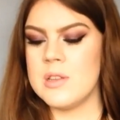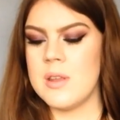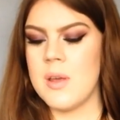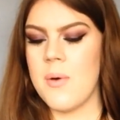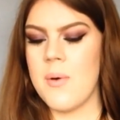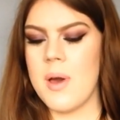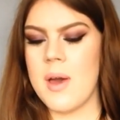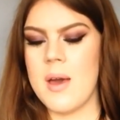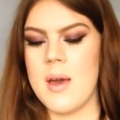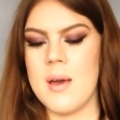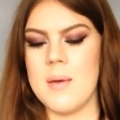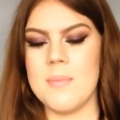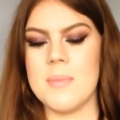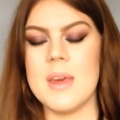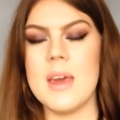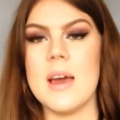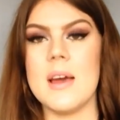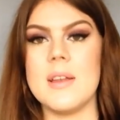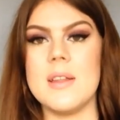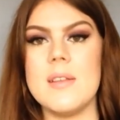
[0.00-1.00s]
So
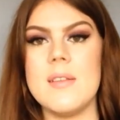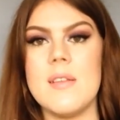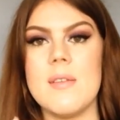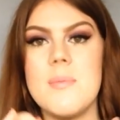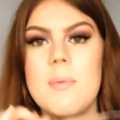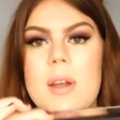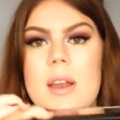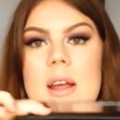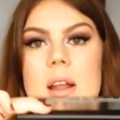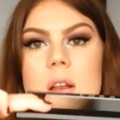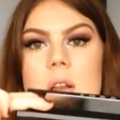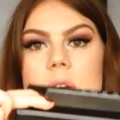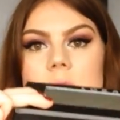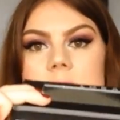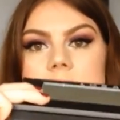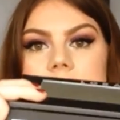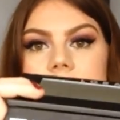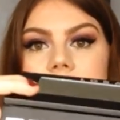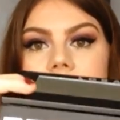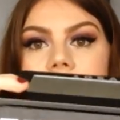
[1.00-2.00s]
yeah, this is what it
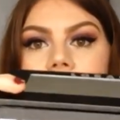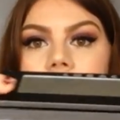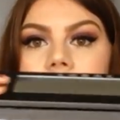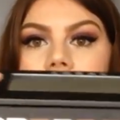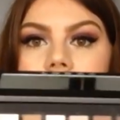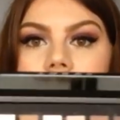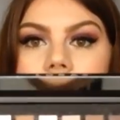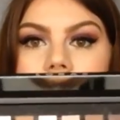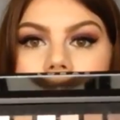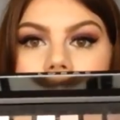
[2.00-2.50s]
looks like.